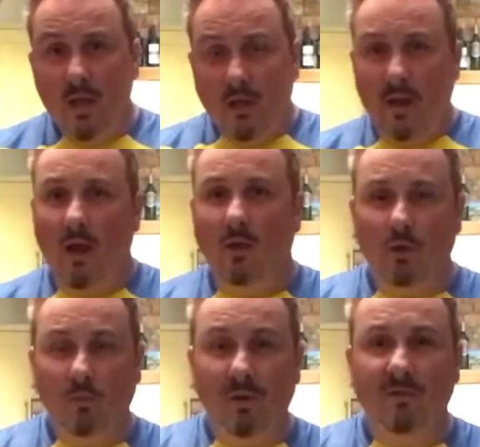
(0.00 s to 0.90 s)
Now,
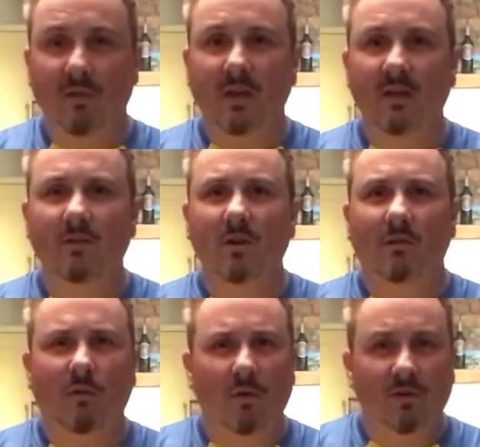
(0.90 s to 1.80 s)
you'd be forgiven
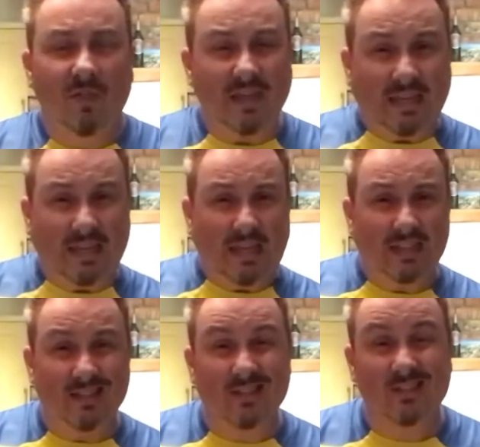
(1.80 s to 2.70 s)
for thinking
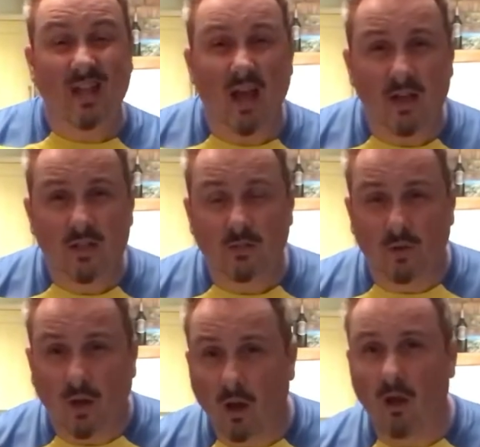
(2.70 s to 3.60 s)
that the size of a
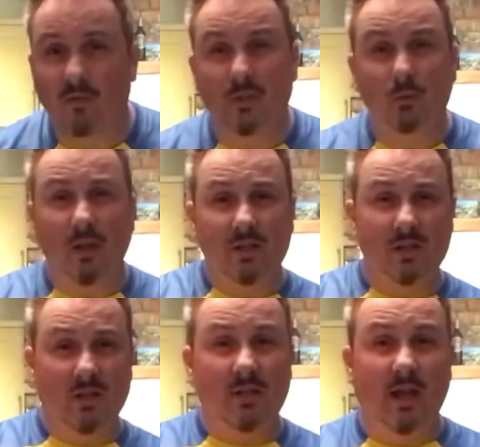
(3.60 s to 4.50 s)
glove is in relation to
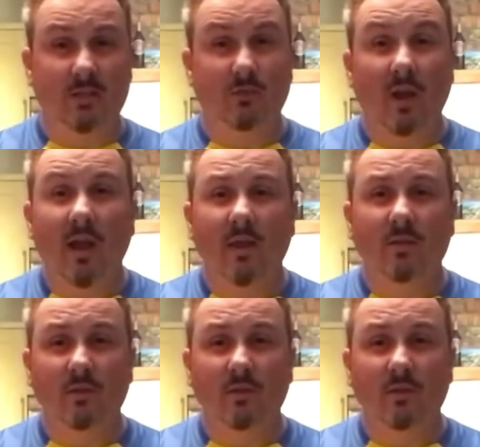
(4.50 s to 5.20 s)
the size of your hands.